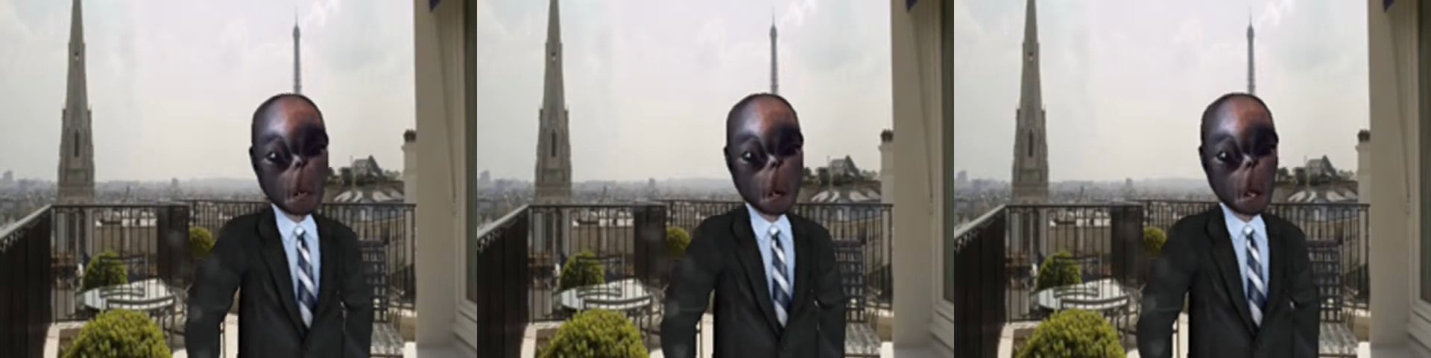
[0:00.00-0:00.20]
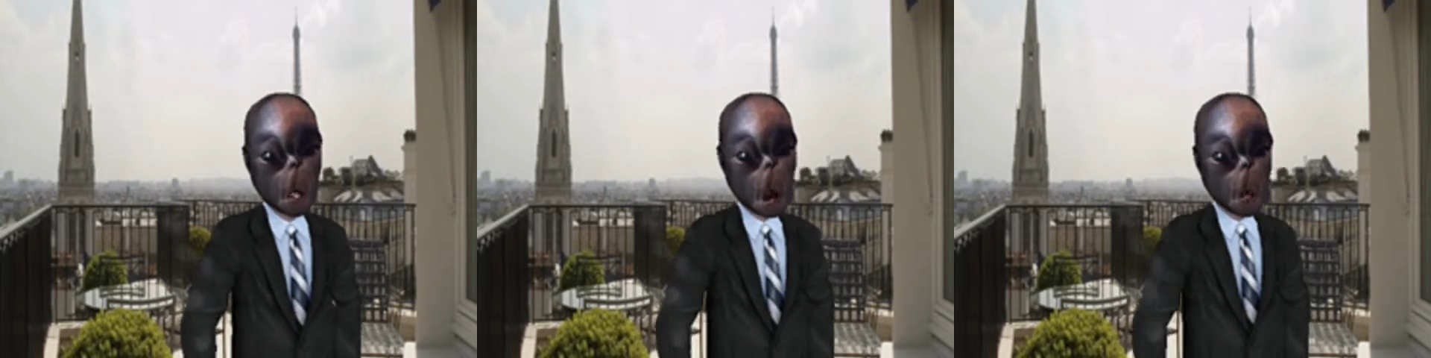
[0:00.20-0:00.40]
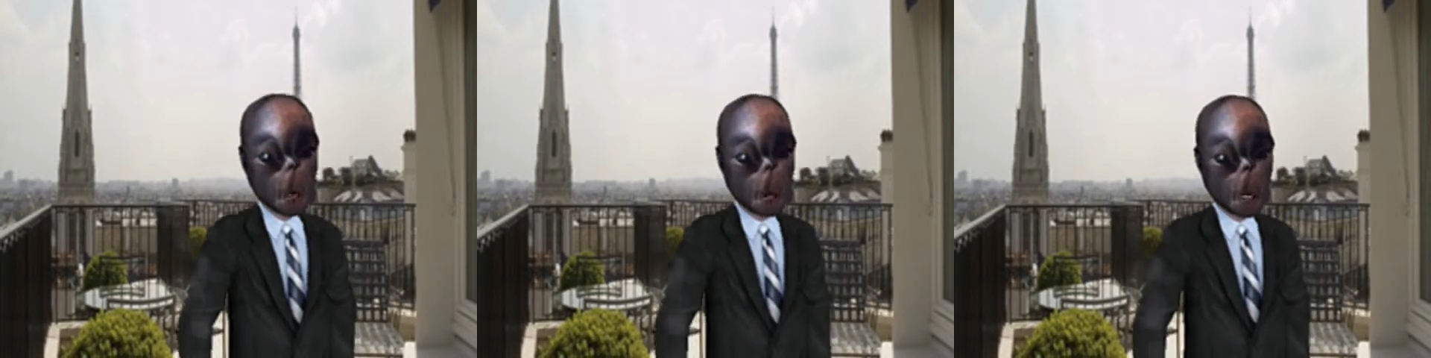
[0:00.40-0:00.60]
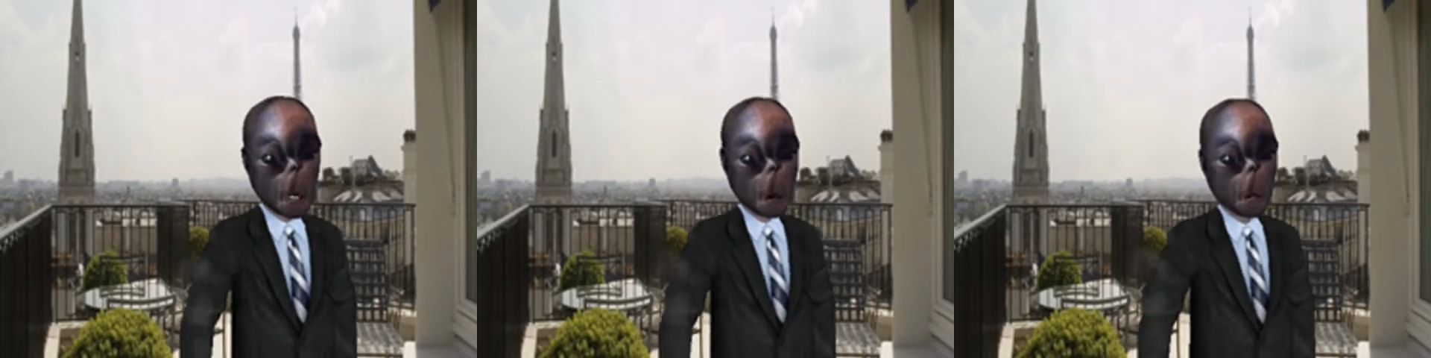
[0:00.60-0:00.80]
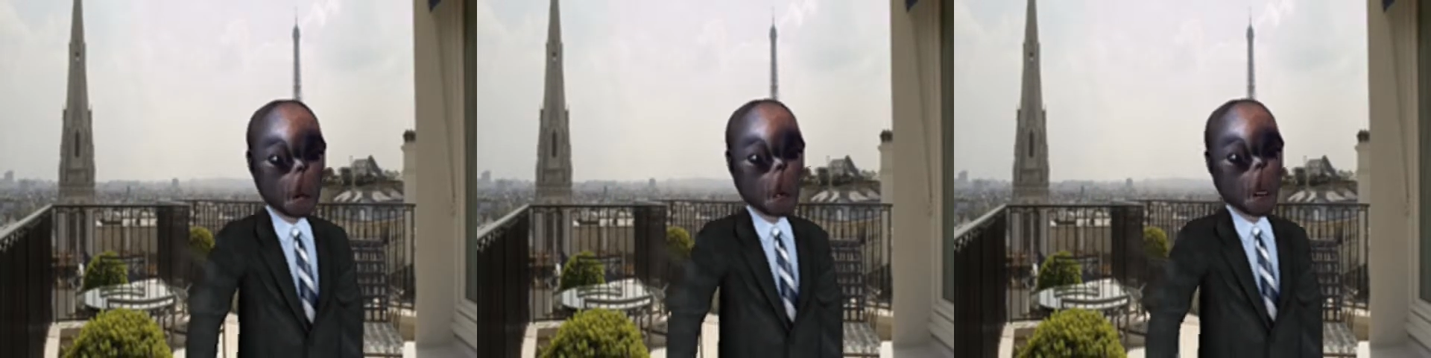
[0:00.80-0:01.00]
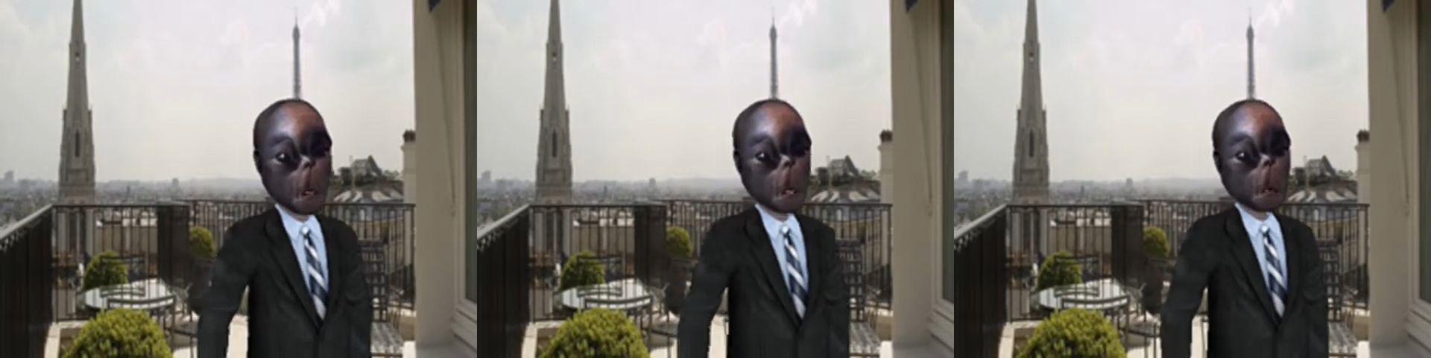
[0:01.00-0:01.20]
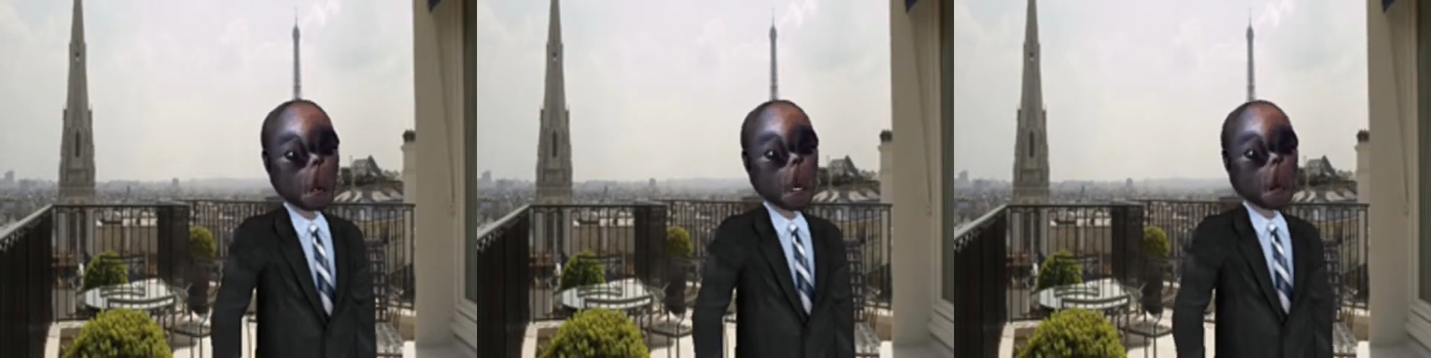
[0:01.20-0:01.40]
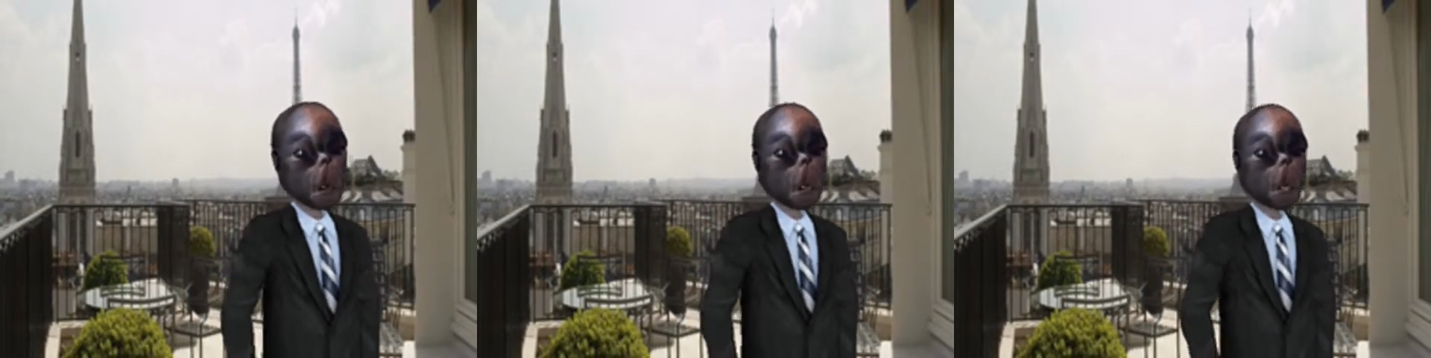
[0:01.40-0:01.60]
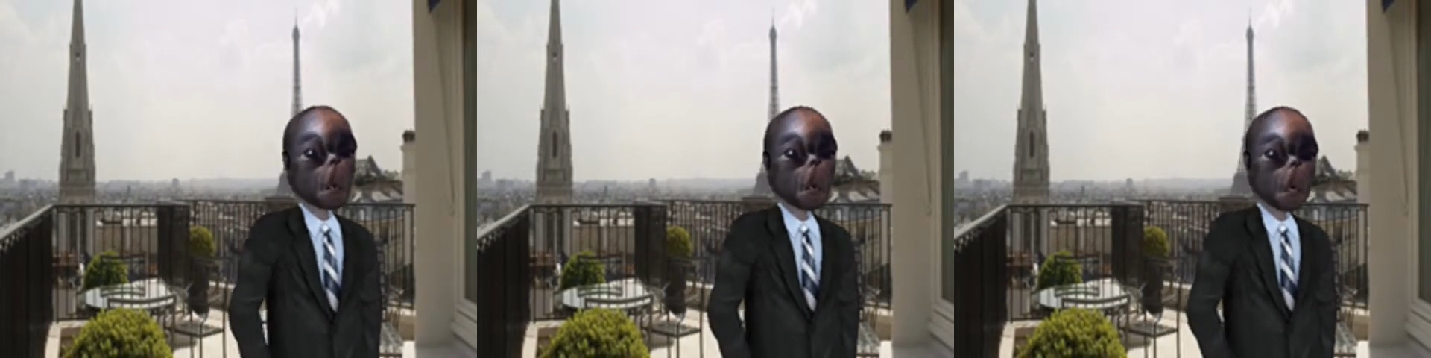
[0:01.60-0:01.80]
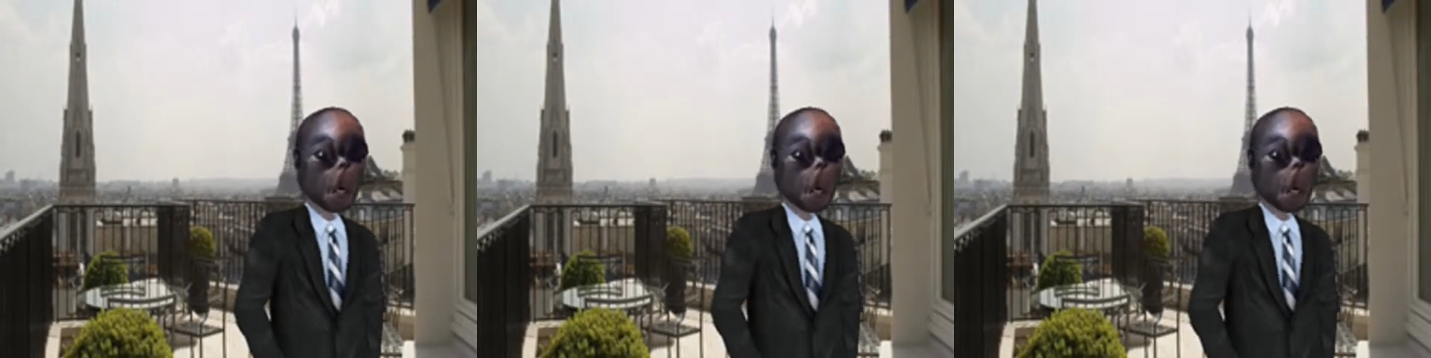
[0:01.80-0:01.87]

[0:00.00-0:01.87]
yeah, back in the 70s when it was hip.